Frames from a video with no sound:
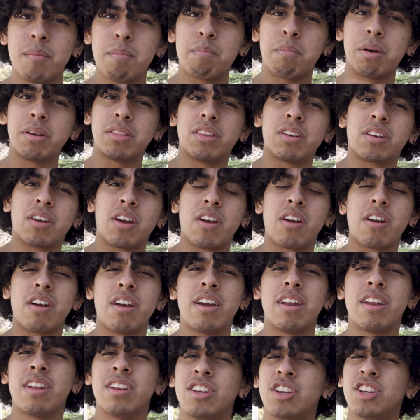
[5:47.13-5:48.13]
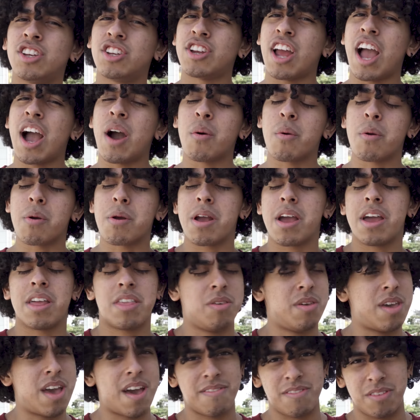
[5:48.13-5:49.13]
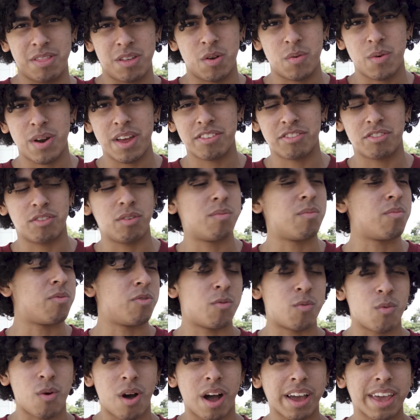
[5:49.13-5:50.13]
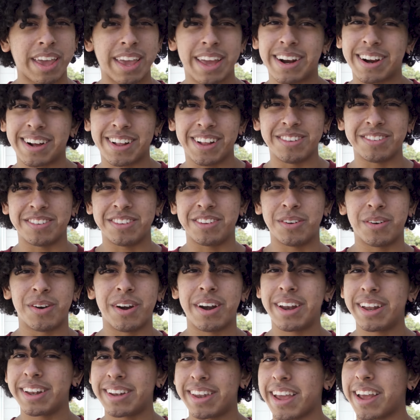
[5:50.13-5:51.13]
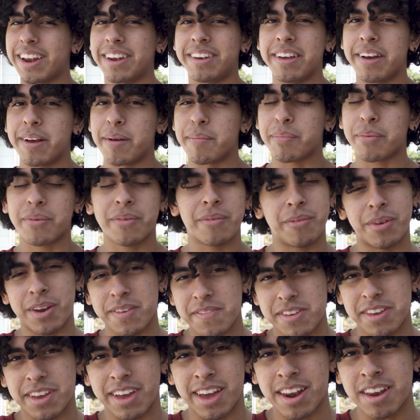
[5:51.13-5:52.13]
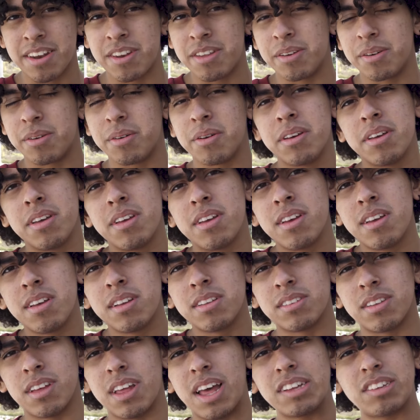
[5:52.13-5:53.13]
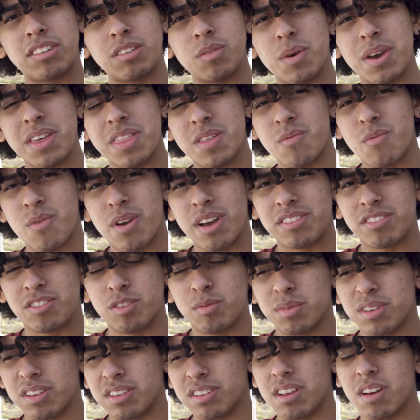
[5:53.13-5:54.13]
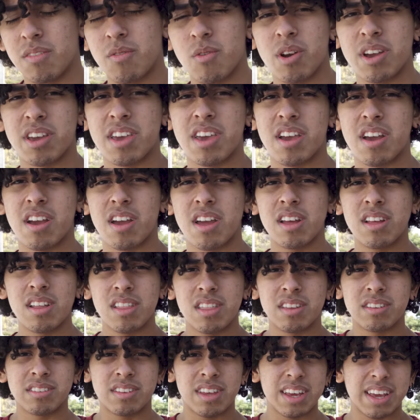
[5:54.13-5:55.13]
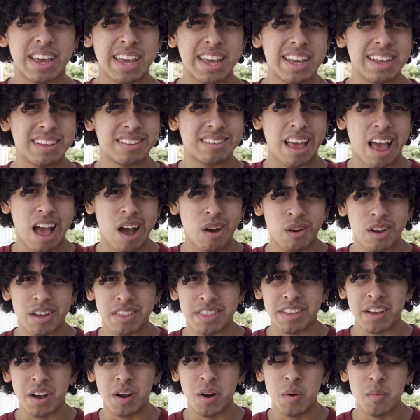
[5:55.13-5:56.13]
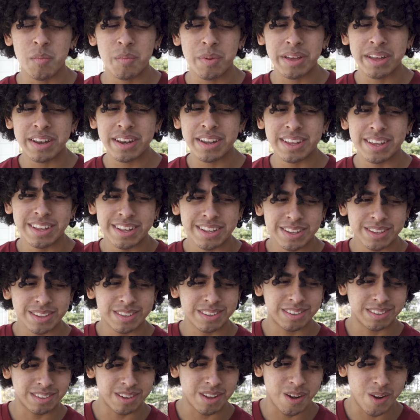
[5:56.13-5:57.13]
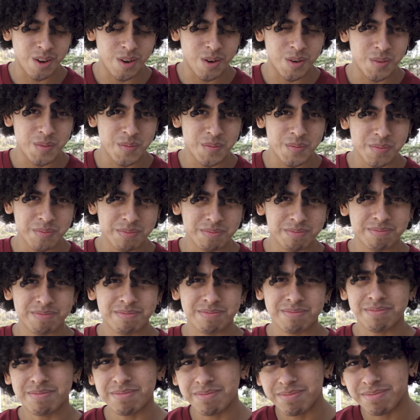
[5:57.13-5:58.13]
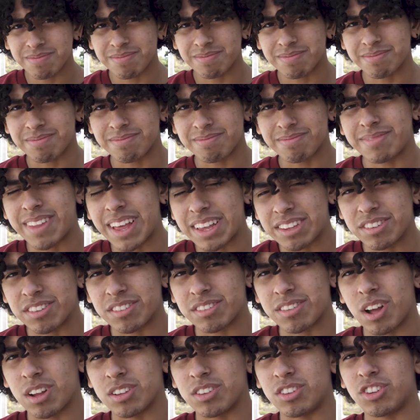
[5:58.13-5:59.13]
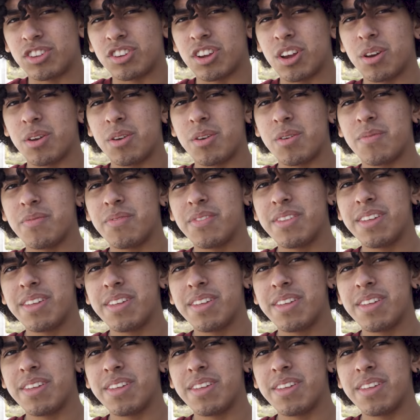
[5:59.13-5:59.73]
put the curtain, shower, and you have your little restroom. You walk in, close the door, take a dump, whatever you gotta do. So that's the way the restrooms and stuff work here. The sink is out in the open, so that's just all to show you.